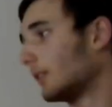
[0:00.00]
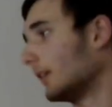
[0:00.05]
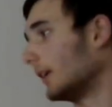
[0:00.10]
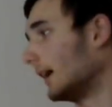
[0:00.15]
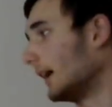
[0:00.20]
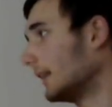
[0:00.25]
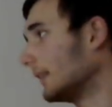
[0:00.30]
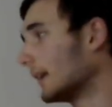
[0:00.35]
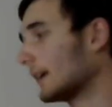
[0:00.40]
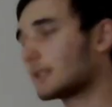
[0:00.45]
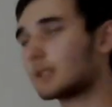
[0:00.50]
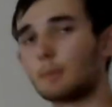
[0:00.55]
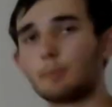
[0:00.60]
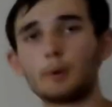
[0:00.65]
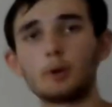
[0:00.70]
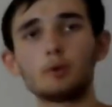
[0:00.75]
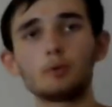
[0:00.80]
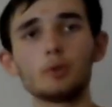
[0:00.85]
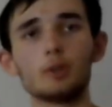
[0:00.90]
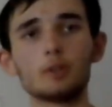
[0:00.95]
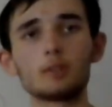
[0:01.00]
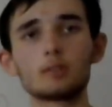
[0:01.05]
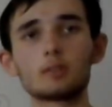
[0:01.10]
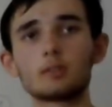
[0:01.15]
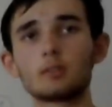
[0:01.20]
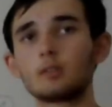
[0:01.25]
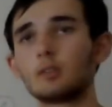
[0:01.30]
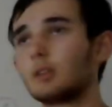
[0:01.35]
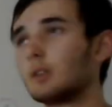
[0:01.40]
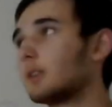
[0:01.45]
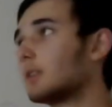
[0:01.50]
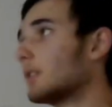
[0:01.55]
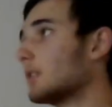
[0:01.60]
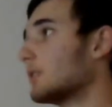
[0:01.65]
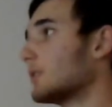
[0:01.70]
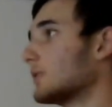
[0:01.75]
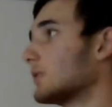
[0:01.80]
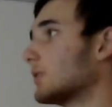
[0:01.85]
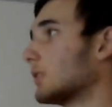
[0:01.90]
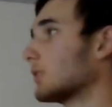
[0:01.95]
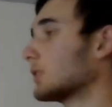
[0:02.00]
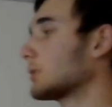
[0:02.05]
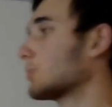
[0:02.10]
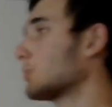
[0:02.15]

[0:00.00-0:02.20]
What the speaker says: And as a bonus, since